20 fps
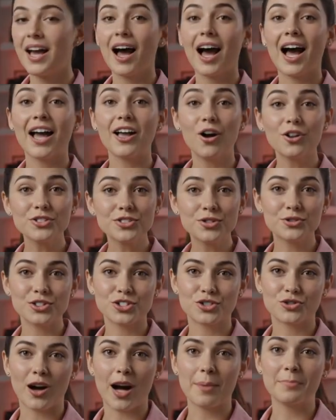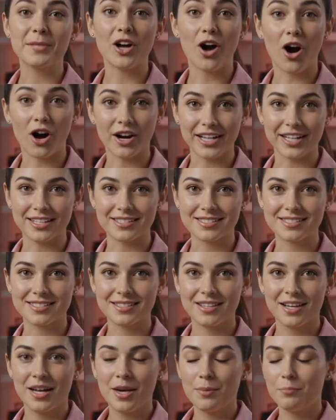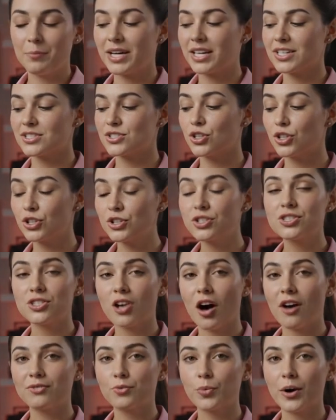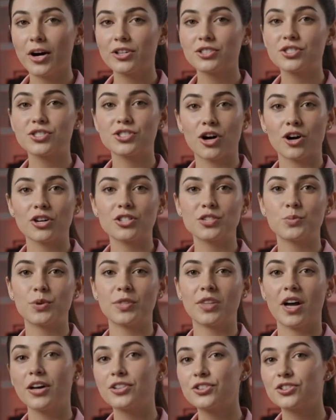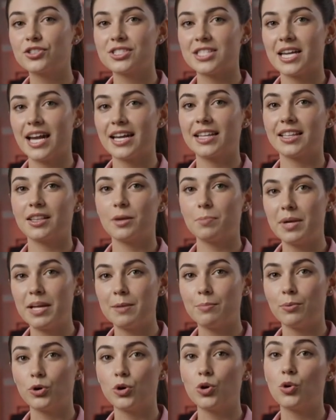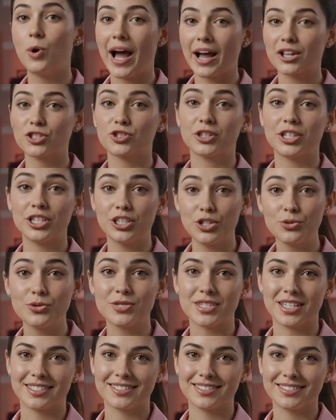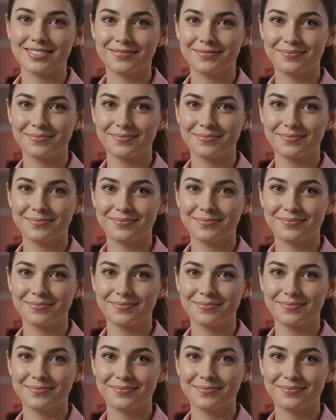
I also described the audience, because good software starts with understanding the people who actually use it.